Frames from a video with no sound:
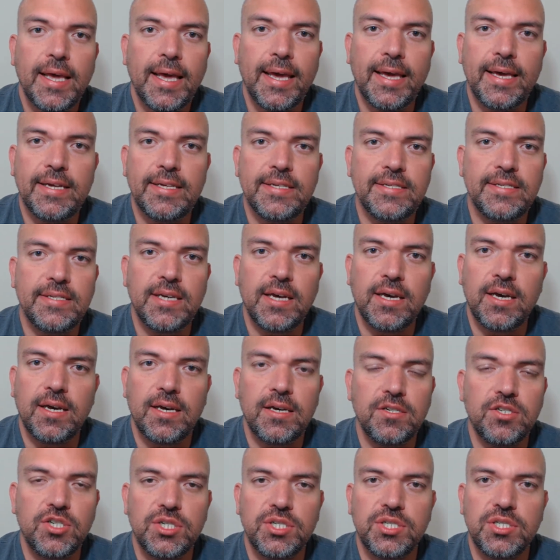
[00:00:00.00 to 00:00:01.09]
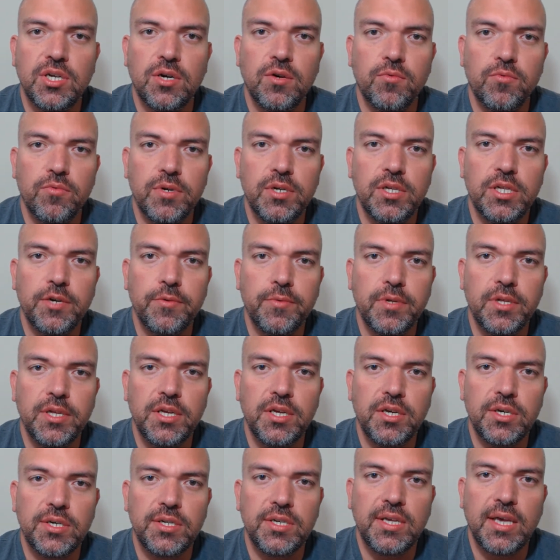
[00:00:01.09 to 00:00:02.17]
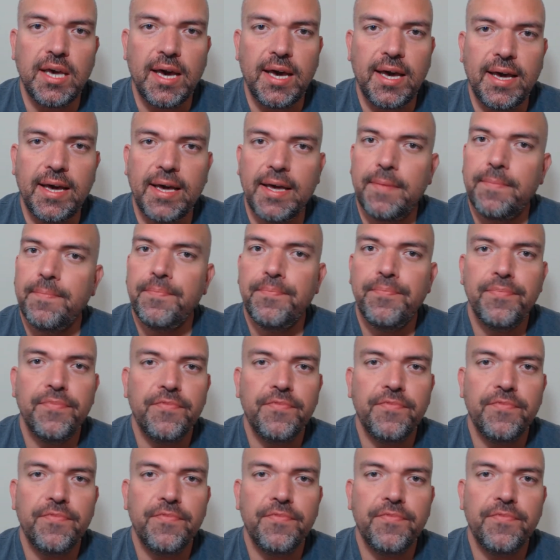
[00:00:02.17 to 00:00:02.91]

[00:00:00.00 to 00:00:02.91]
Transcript: And just a really, really good guy.